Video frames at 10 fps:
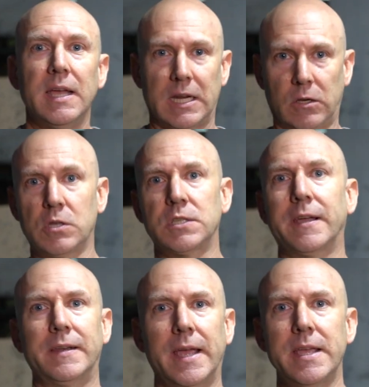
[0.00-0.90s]
it looks
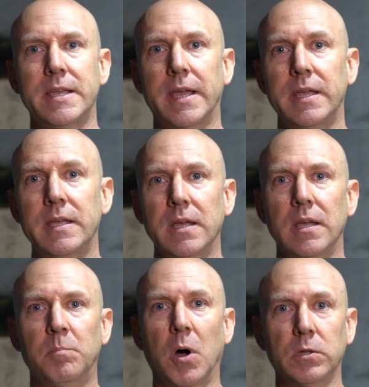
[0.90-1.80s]
like an AK
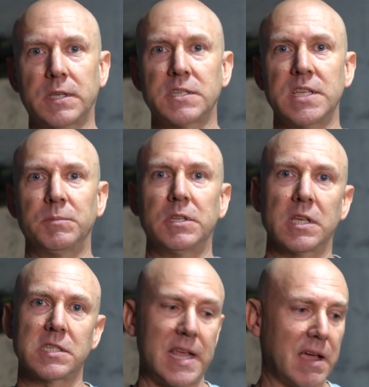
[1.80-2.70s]
bolt, except it
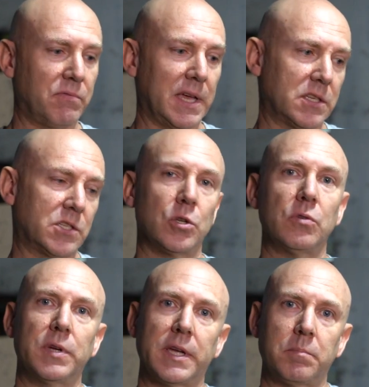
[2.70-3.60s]
doesn't have that
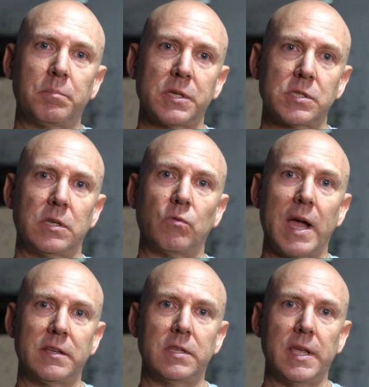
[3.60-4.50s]
silver piston
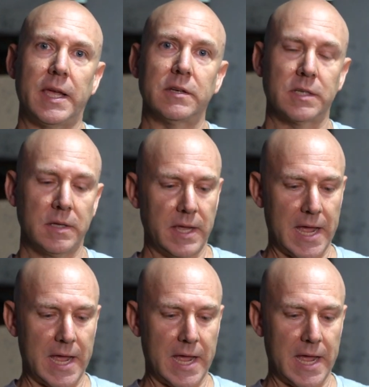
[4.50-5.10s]
right at the end.